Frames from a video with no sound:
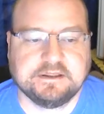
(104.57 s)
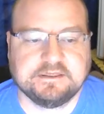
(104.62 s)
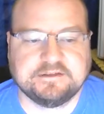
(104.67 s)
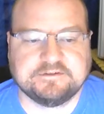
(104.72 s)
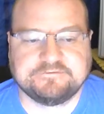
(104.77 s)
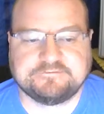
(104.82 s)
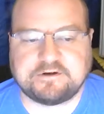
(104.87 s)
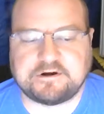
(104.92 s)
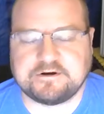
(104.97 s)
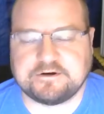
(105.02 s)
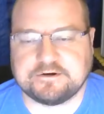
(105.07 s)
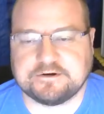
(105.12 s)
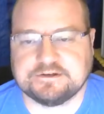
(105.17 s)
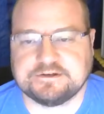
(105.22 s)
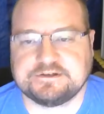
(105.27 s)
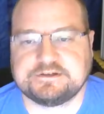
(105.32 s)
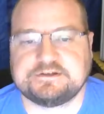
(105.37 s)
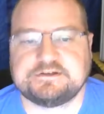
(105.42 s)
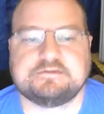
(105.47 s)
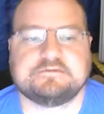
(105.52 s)
The
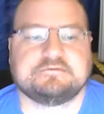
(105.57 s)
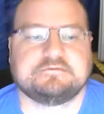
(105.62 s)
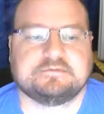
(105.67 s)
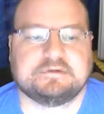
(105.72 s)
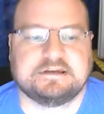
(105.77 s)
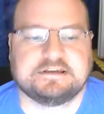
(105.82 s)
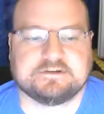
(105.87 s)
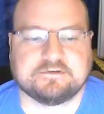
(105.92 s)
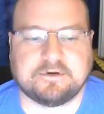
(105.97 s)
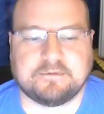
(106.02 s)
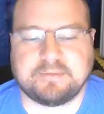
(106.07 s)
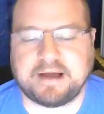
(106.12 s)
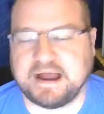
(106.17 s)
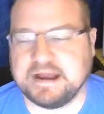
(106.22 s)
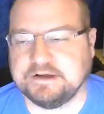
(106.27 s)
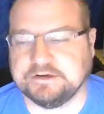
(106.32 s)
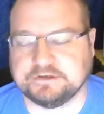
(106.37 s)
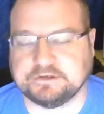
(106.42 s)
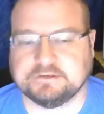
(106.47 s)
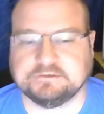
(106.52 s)
first is a
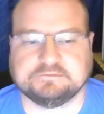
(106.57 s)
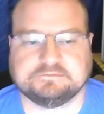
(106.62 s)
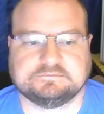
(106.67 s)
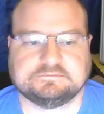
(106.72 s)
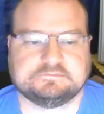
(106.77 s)
reminder.